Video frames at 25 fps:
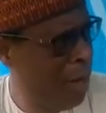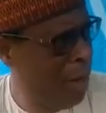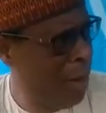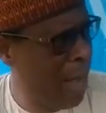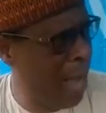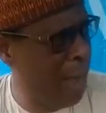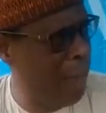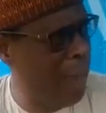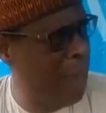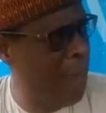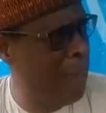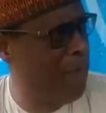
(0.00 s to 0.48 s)

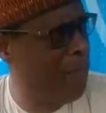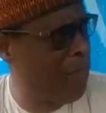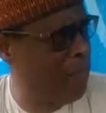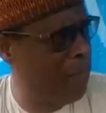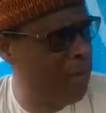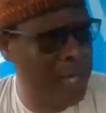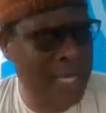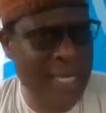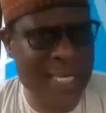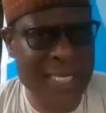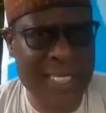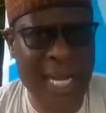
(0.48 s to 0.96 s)
And maybe
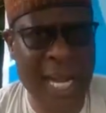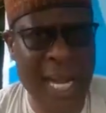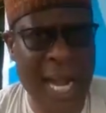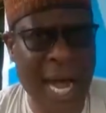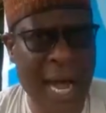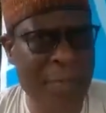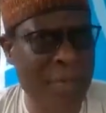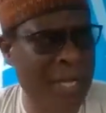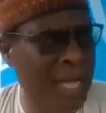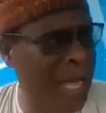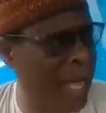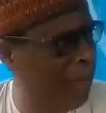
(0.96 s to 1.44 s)
before they sell
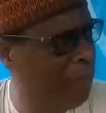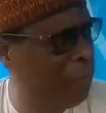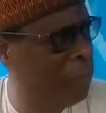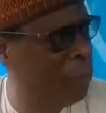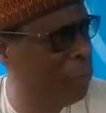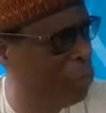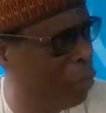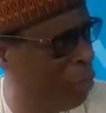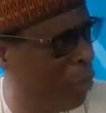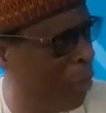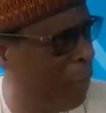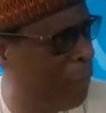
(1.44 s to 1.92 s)
arms, they have to
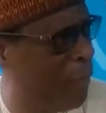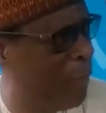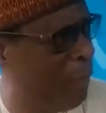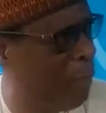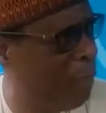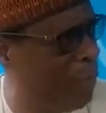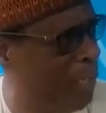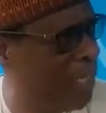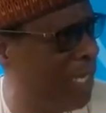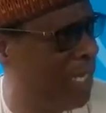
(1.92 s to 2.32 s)
show people the